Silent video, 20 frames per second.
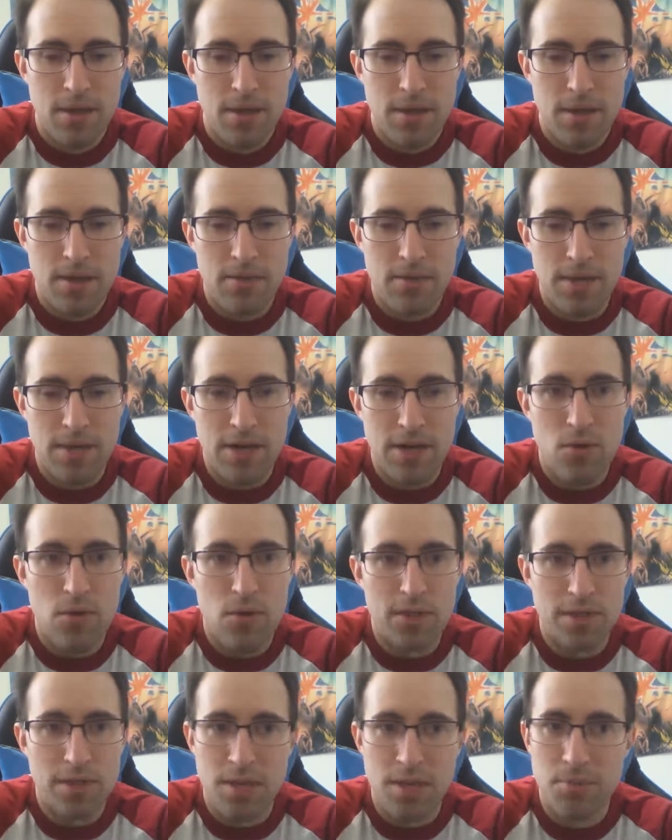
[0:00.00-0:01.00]
They don't want
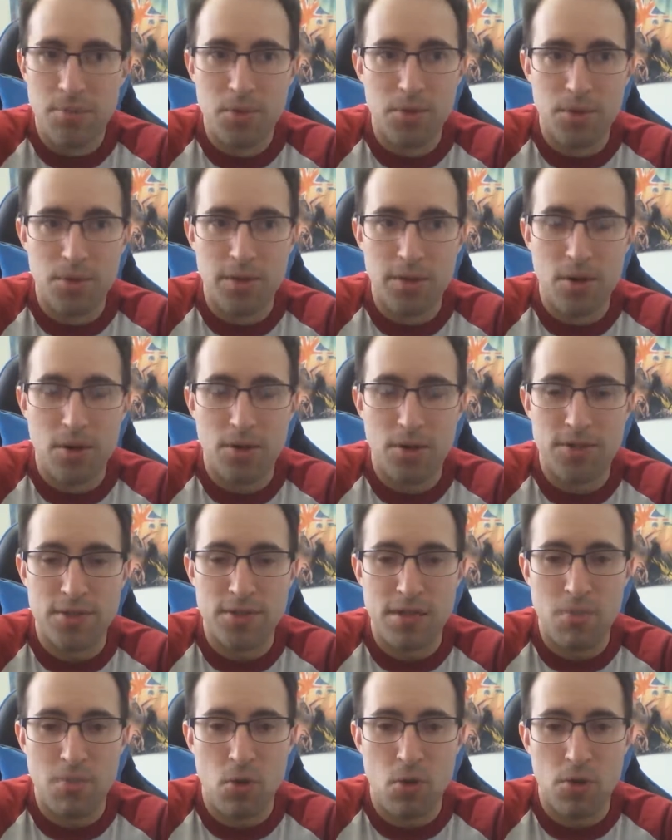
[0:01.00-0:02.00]
to number their cards
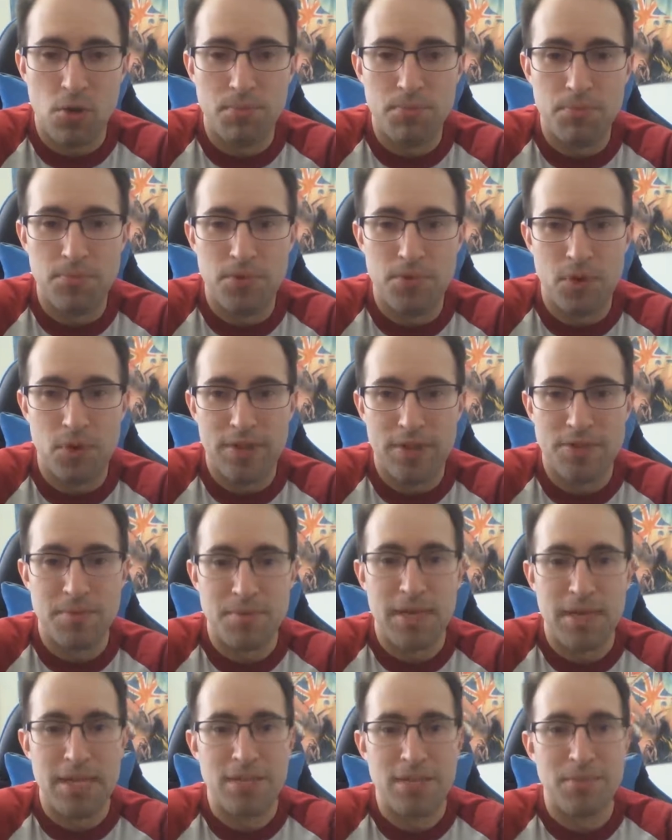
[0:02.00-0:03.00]
anymore for
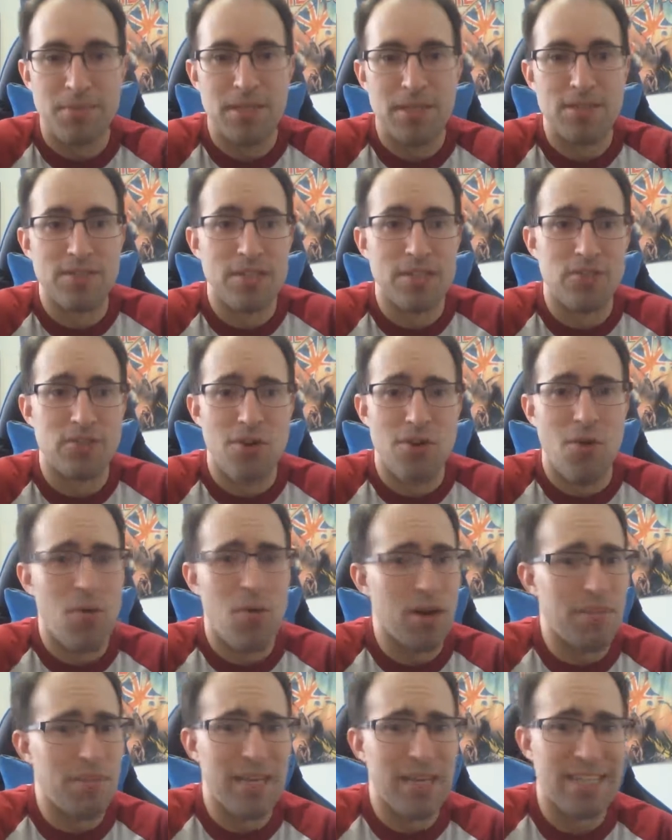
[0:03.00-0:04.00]
WrestleMania because they don't
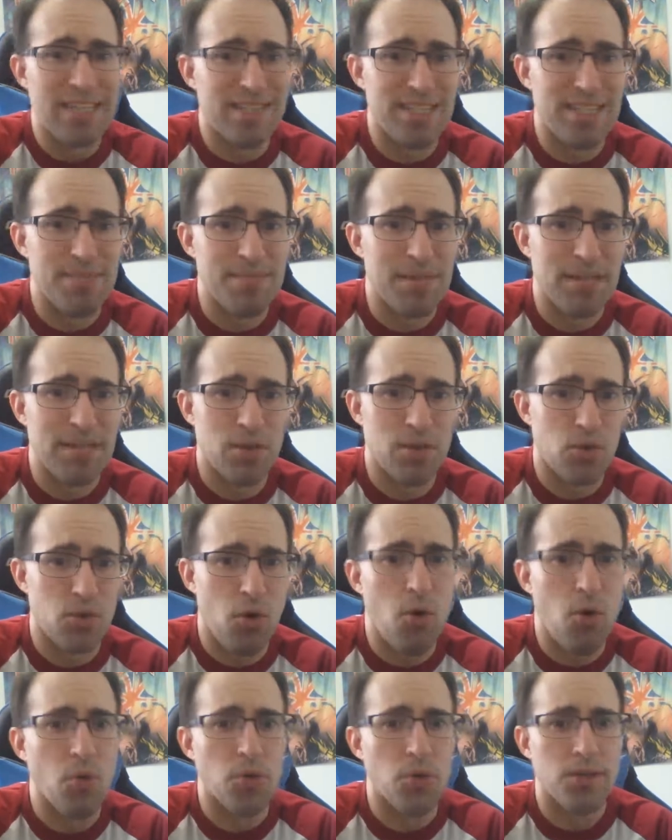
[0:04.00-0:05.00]
want to make it seem like they're
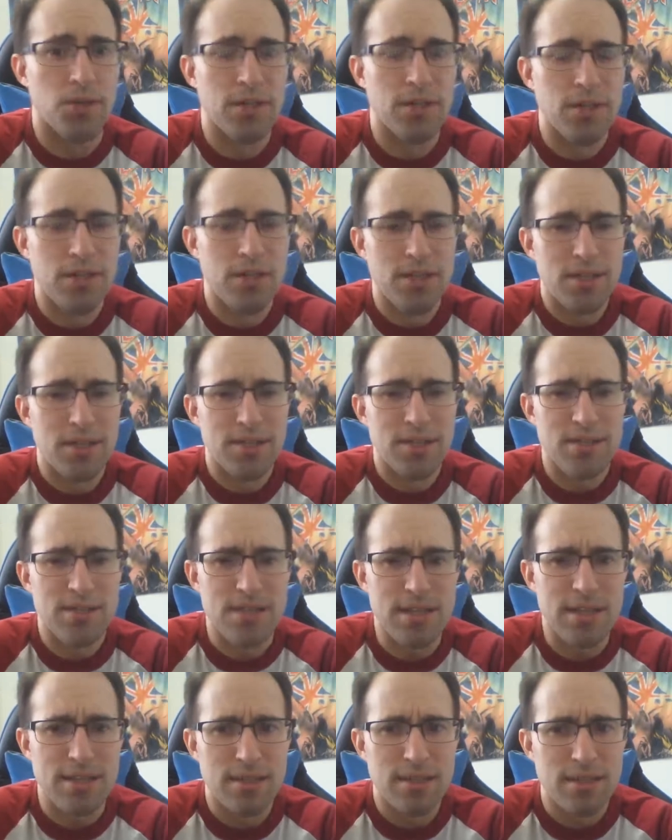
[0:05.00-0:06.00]
old. It's
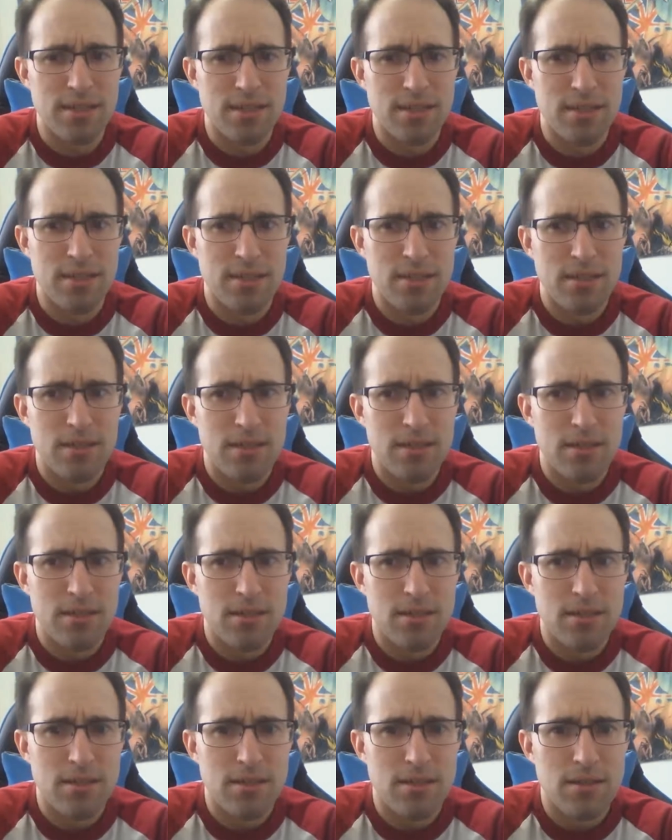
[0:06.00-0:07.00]
like,
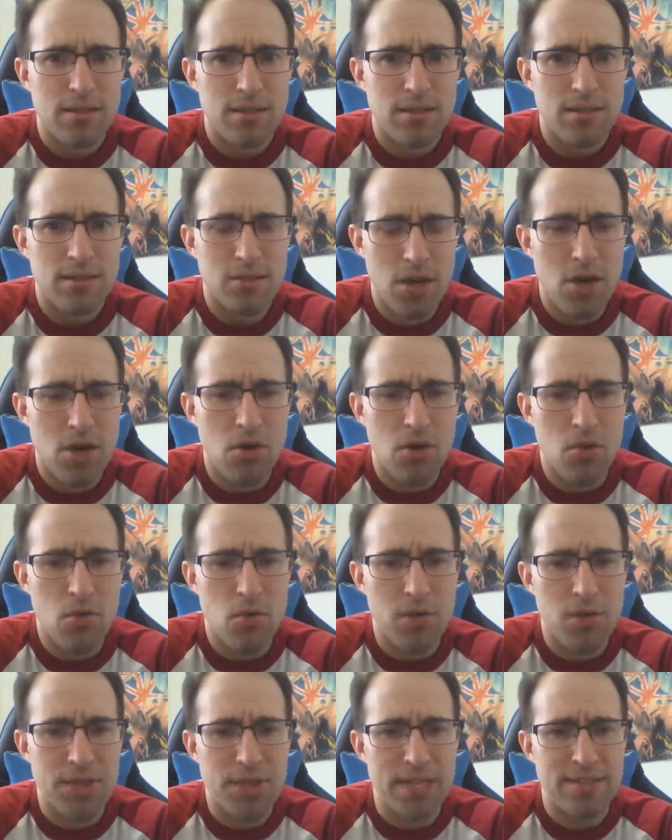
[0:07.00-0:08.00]
no,
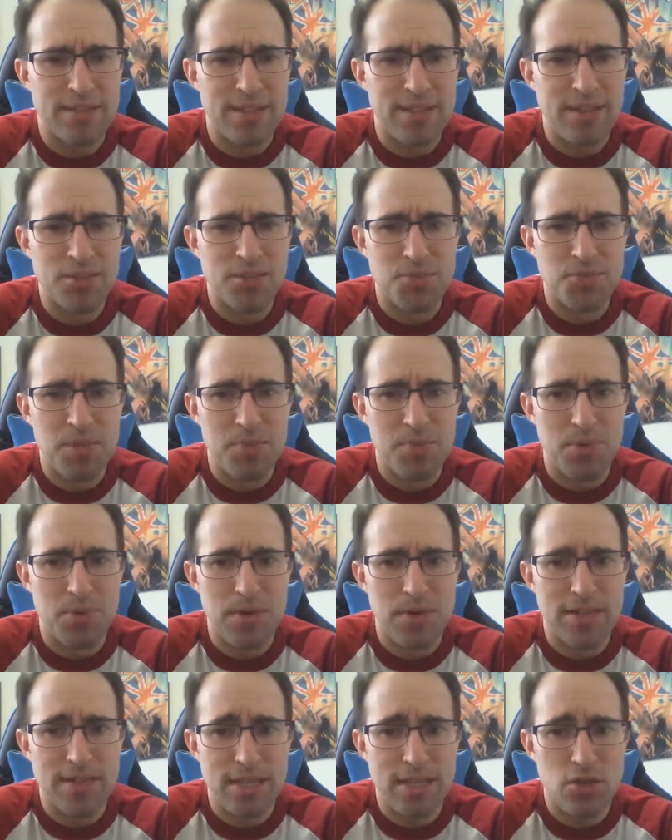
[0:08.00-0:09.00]
what that tells people
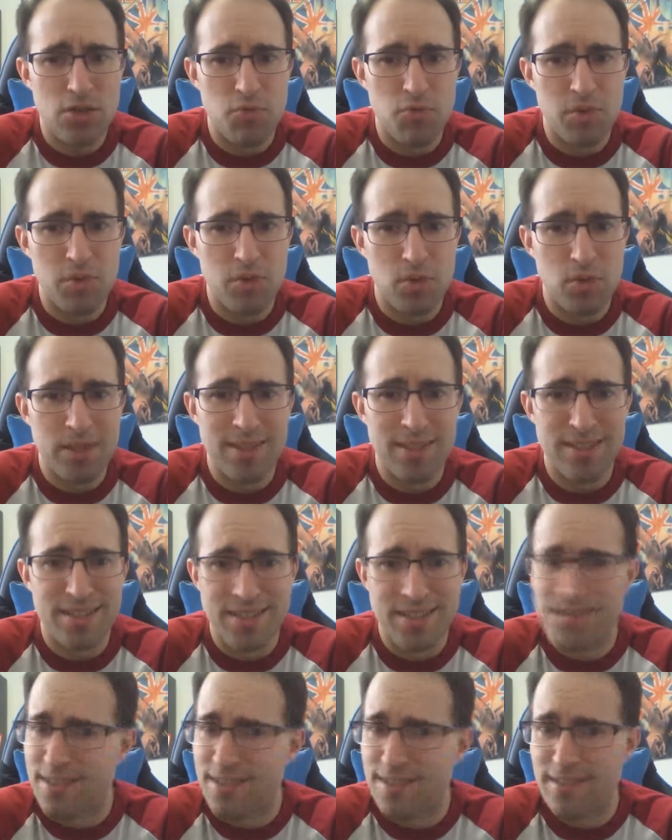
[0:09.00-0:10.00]
is that you've been doing this
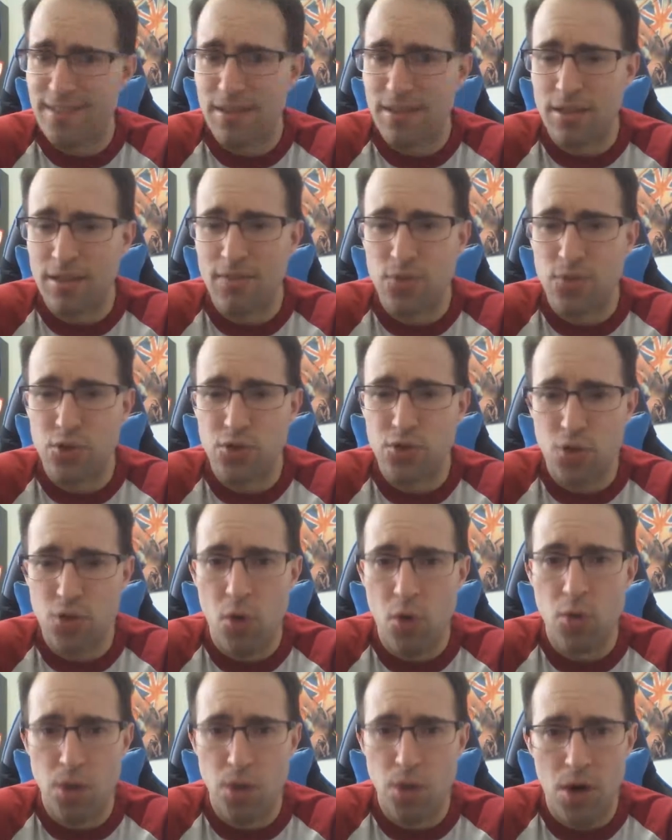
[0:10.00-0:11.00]
consistently for
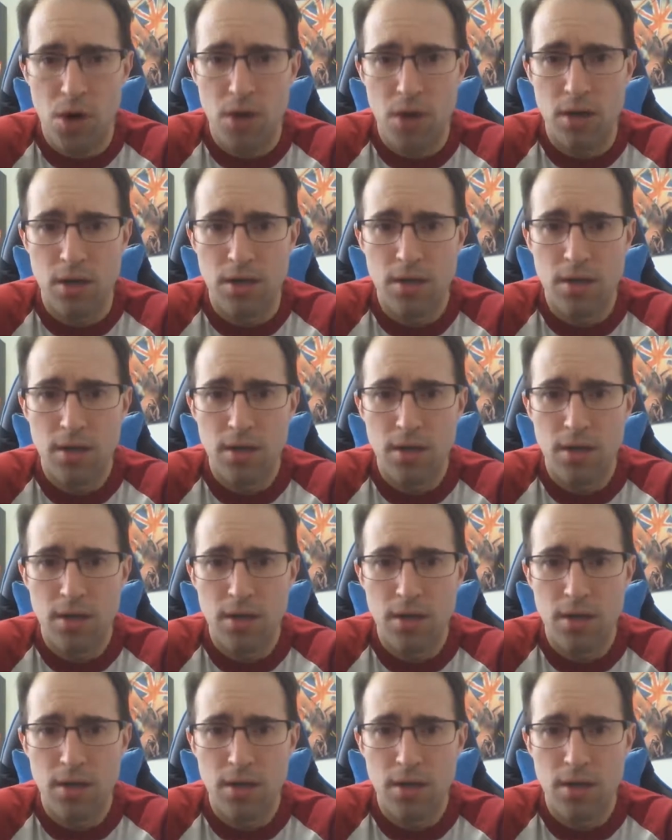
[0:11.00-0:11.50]
so long